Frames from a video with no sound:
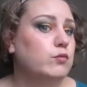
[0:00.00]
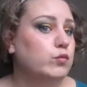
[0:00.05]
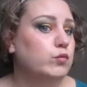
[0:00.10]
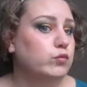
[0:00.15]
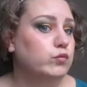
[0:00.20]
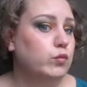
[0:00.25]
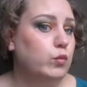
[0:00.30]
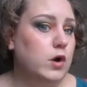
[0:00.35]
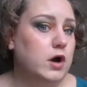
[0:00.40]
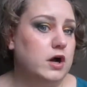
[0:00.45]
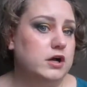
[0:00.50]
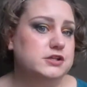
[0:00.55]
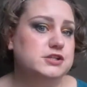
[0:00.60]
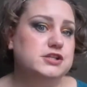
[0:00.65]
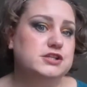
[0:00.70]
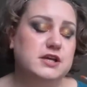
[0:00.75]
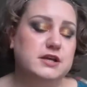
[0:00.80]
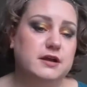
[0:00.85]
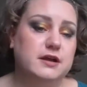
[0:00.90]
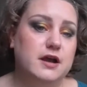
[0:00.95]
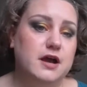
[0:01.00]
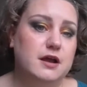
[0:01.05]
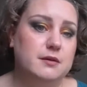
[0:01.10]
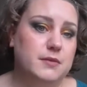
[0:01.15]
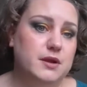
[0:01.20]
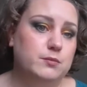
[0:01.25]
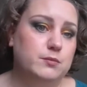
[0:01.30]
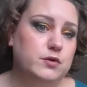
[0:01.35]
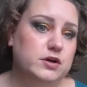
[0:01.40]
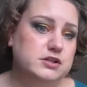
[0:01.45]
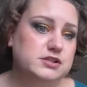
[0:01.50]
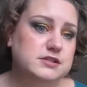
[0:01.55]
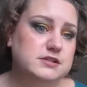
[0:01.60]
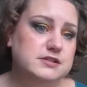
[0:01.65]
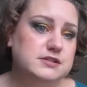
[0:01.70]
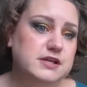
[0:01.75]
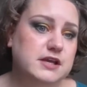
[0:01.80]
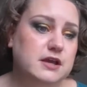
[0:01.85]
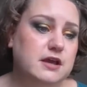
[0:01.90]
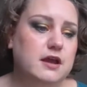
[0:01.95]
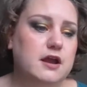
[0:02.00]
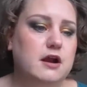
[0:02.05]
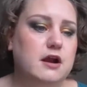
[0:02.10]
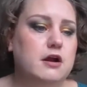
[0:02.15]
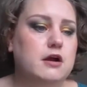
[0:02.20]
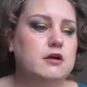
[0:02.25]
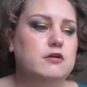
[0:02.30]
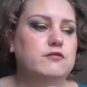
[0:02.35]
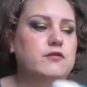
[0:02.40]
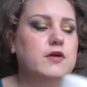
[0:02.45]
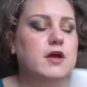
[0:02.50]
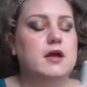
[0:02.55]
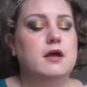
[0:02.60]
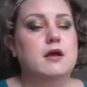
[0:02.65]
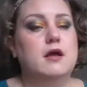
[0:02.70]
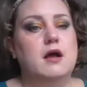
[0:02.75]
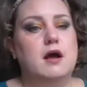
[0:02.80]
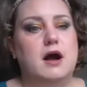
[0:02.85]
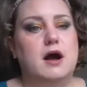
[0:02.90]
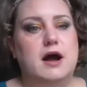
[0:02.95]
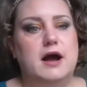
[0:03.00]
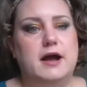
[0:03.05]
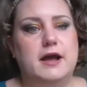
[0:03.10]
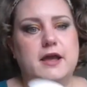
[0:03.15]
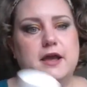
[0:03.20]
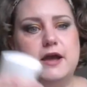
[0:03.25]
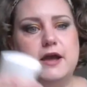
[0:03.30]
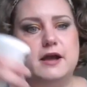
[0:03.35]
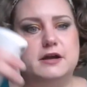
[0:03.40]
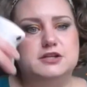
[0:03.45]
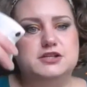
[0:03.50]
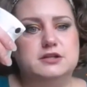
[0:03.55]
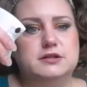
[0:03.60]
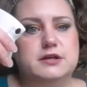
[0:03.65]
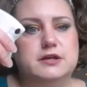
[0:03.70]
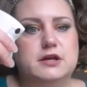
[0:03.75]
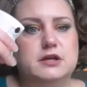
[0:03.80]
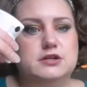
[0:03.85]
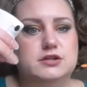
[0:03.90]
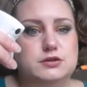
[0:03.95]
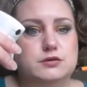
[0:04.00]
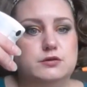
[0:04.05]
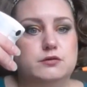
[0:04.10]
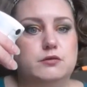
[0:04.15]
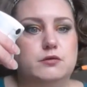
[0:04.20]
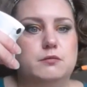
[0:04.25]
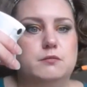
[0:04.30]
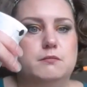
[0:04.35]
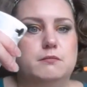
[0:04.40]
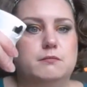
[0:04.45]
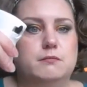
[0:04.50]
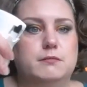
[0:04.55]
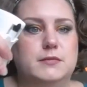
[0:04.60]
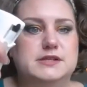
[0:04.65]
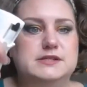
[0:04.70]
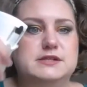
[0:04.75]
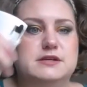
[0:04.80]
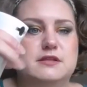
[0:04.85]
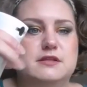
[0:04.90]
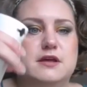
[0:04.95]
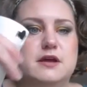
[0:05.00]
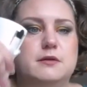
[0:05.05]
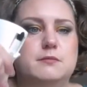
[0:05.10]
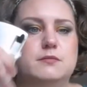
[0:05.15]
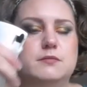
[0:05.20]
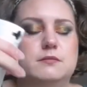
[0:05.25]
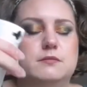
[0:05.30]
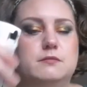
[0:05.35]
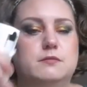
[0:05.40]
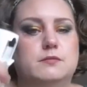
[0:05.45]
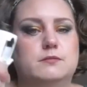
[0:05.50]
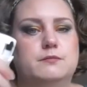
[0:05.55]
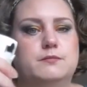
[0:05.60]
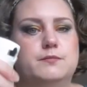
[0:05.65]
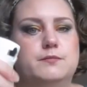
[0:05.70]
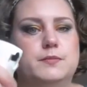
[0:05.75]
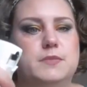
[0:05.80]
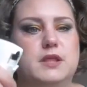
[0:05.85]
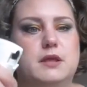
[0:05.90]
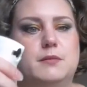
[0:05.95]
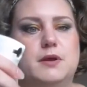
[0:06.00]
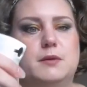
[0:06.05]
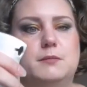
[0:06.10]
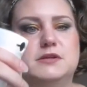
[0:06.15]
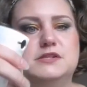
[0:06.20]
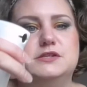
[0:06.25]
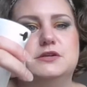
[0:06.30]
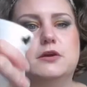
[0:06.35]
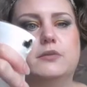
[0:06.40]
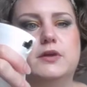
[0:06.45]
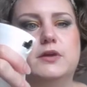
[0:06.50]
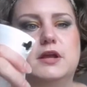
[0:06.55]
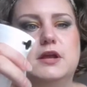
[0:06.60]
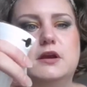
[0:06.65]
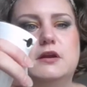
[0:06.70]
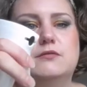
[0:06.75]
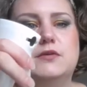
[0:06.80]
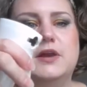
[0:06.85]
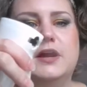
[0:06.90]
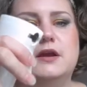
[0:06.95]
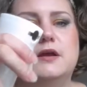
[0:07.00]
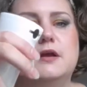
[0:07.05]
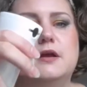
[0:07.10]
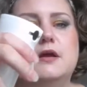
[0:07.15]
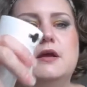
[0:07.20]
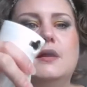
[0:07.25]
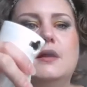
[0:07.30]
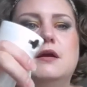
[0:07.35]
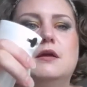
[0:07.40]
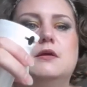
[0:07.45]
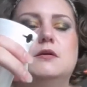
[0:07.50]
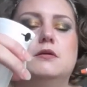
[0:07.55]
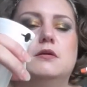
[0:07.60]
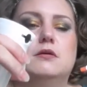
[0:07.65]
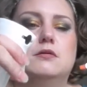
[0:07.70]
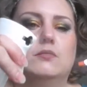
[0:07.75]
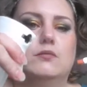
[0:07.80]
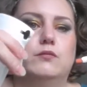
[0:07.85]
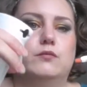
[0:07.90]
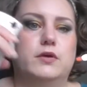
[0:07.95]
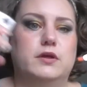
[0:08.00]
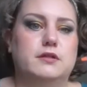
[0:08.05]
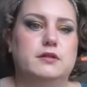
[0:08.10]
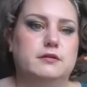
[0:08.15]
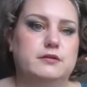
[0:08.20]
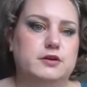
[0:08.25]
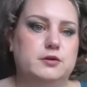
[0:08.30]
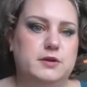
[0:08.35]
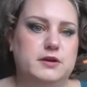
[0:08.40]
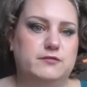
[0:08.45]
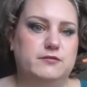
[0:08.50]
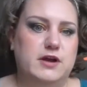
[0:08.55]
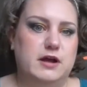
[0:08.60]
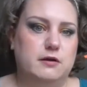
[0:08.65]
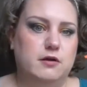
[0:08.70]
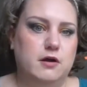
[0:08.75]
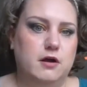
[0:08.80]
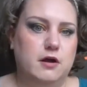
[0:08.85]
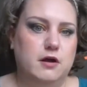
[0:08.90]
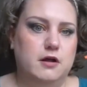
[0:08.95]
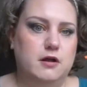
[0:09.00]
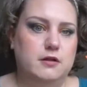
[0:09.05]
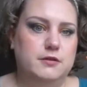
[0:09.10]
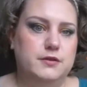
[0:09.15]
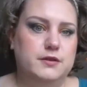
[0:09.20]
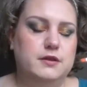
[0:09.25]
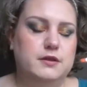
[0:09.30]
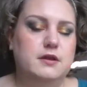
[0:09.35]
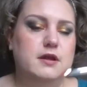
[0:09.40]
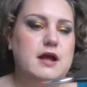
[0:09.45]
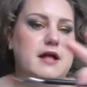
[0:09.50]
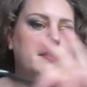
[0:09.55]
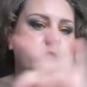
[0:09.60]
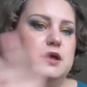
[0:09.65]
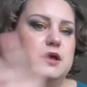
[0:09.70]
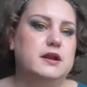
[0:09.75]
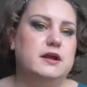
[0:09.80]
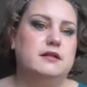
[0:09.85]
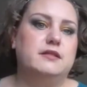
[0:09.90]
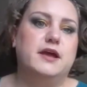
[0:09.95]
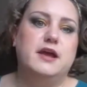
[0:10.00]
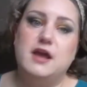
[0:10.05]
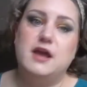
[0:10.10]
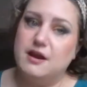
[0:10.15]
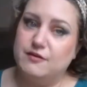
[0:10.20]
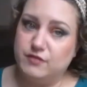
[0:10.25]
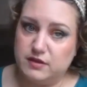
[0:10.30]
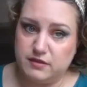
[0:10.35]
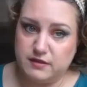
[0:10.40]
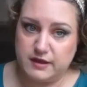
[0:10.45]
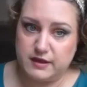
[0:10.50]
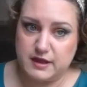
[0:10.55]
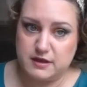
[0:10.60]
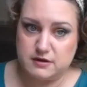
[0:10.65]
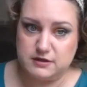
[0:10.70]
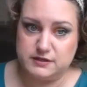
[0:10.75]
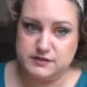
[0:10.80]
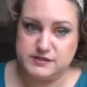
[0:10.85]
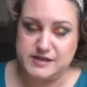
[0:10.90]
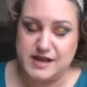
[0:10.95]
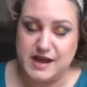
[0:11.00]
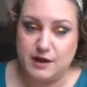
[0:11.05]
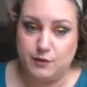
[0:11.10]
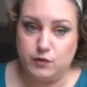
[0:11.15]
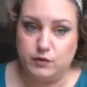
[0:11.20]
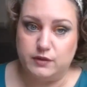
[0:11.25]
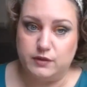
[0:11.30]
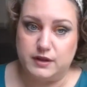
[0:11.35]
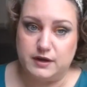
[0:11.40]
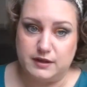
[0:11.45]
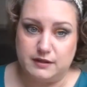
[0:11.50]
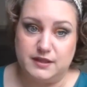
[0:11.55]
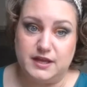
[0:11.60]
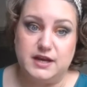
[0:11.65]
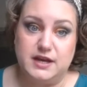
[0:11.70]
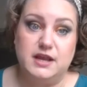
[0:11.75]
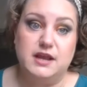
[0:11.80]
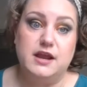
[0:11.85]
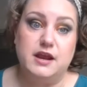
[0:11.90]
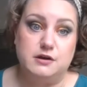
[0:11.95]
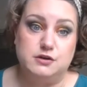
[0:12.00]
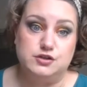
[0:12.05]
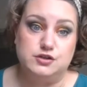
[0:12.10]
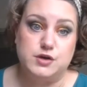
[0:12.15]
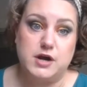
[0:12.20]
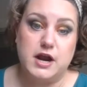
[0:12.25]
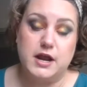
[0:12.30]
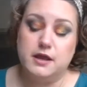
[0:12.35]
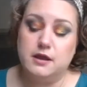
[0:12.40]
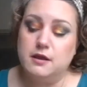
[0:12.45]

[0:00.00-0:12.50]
washed and gotten my brushes taken care of, I actually do mist them. Get my mister going here, right? With a little bit of alcohol, and then I lay everything out on a towel and I let it air dry.